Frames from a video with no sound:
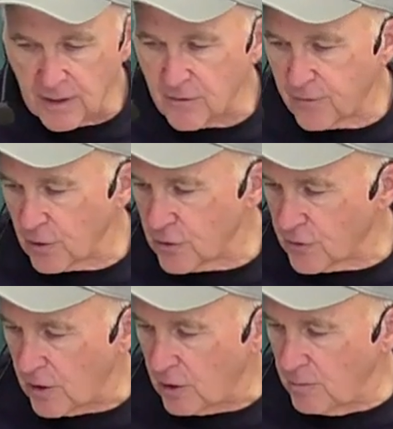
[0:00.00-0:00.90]
first
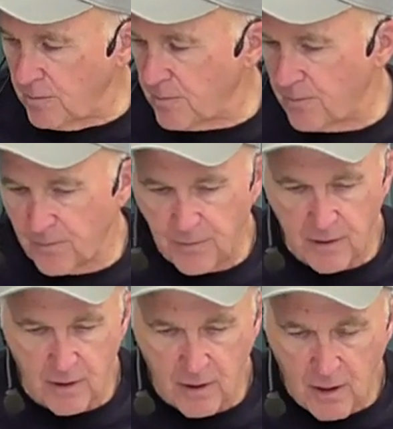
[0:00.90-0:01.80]
though,
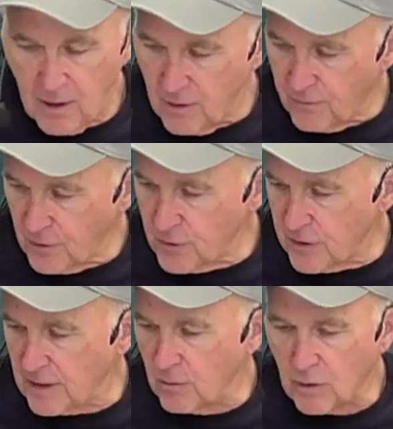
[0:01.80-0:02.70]
the first
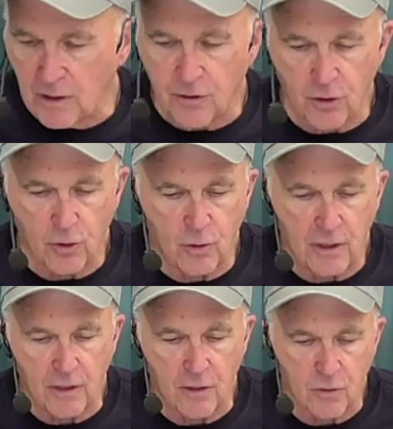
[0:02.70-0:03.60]
thing you want to do
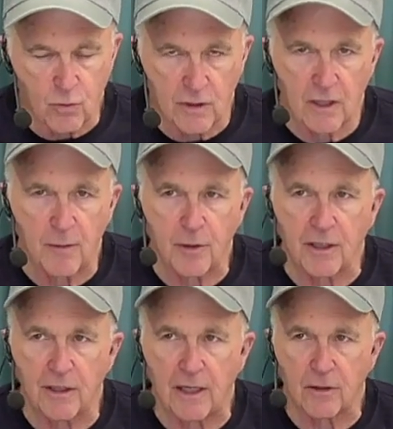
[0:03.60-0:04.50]
is what type of
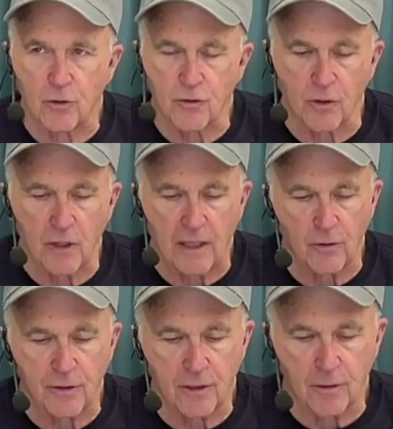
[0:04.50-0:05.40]
connectors are
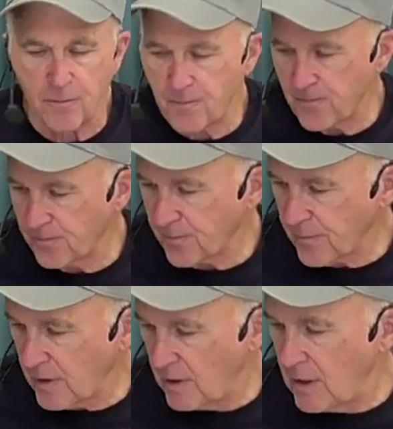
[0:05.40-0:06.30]
out there
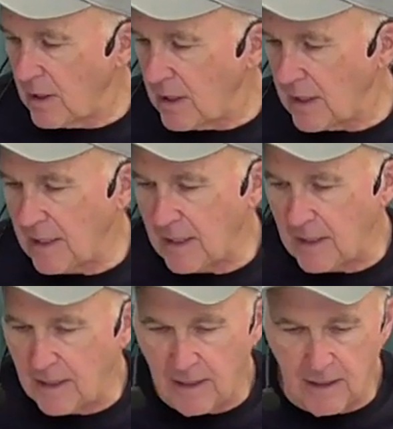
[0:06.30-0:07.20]

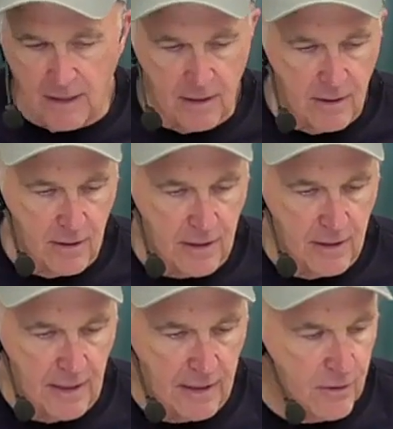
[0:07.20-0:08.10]
and to
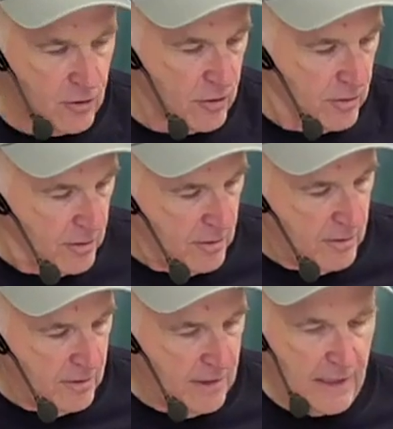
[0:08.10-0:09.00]
connect your
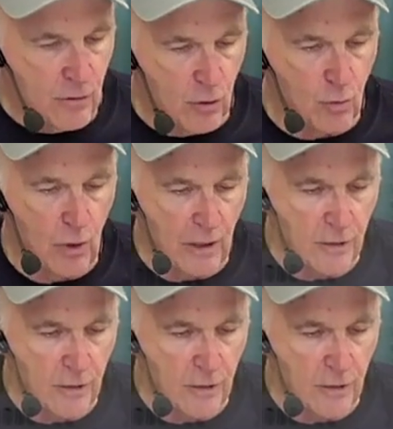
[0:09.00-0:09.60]
nichrome wire